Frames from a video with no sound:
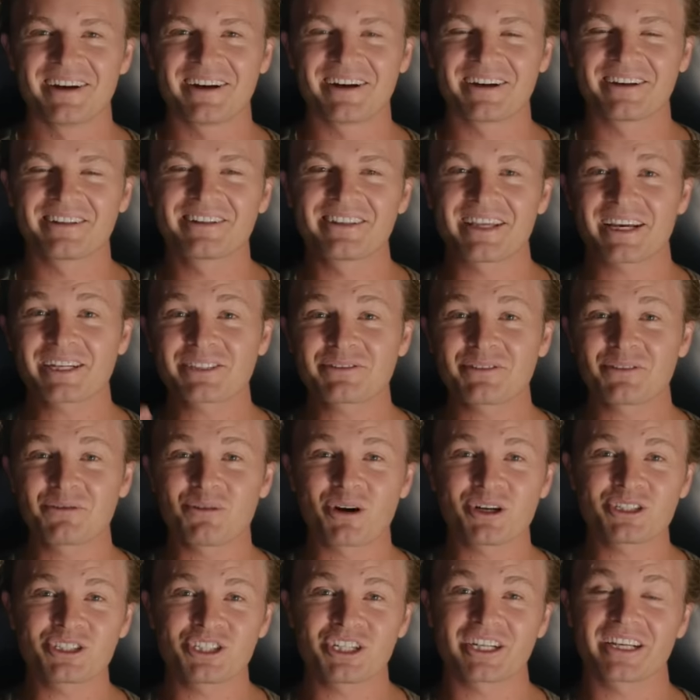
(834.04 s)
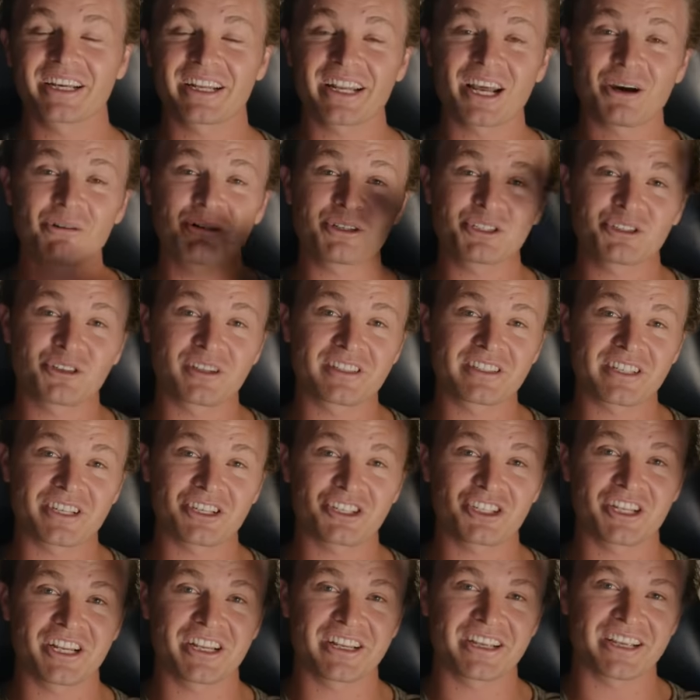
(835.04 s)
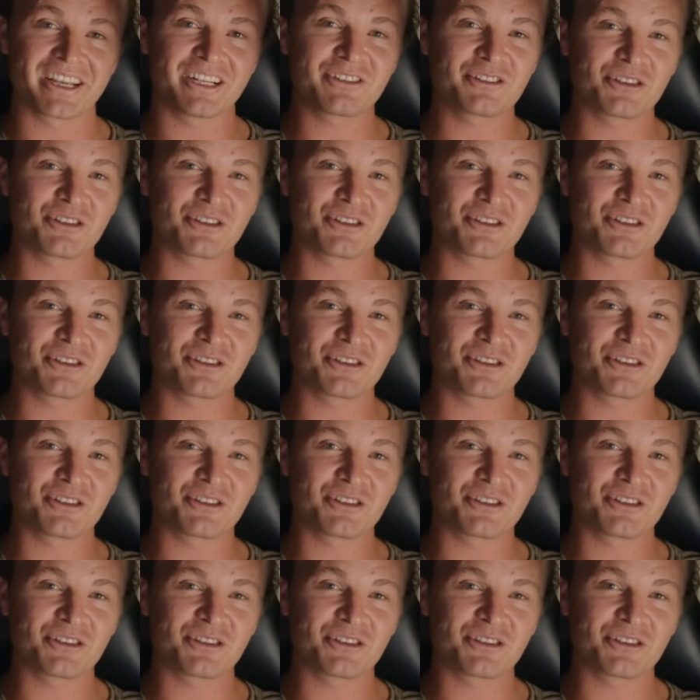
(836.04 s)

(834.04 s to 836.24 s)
Uh, thanks for watching. And now we're transitioning